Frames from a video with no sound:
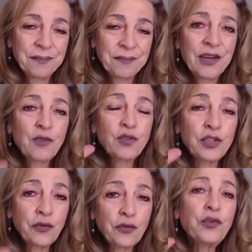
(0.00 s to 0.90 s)
for the
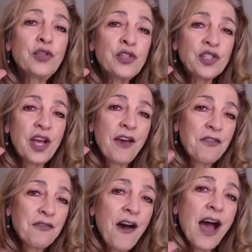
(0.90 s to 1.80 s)
first
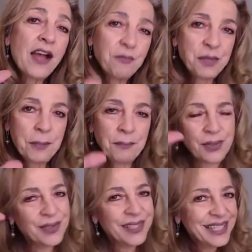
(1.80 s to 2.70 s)
five people,
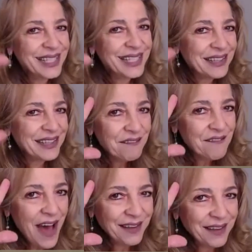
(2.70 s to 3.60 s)
five,
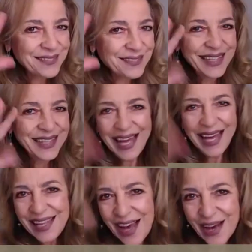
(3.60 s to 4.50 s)

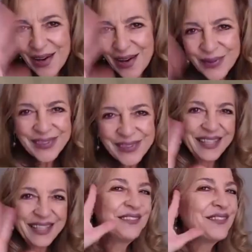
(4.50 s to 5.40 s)
hello,
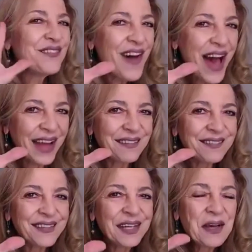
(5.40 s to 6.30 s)
five
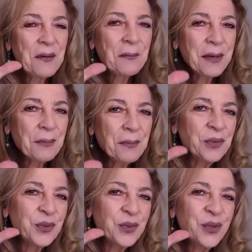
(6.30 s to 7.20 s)
people
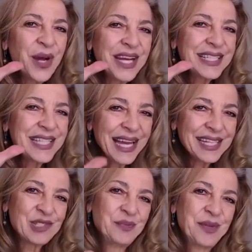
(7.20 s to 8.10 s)
who
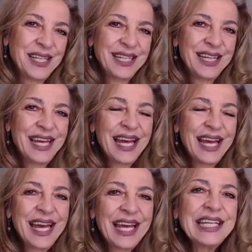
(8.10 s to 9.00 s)
text me,
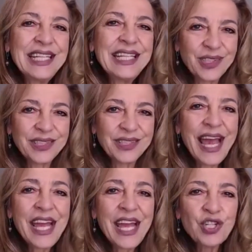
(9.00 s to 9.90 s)
heal,
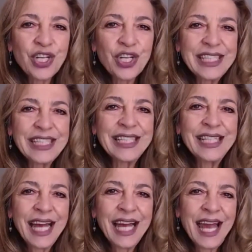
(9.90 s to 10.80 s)

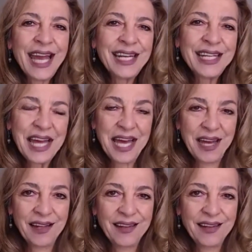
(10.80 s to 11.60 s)
H-E-A-L,